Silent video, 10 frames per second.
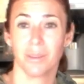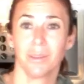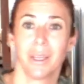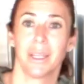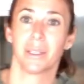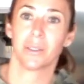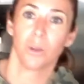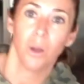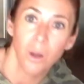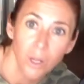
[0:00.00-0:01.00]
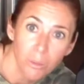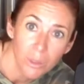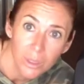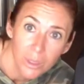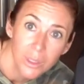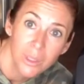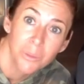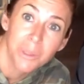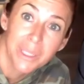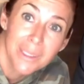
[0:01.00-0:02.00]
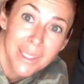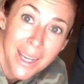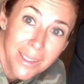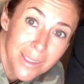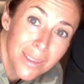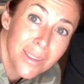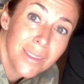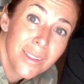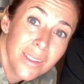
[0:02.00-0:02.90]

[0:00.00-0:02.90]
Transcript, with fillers: this lighting is horrible. We're gonna test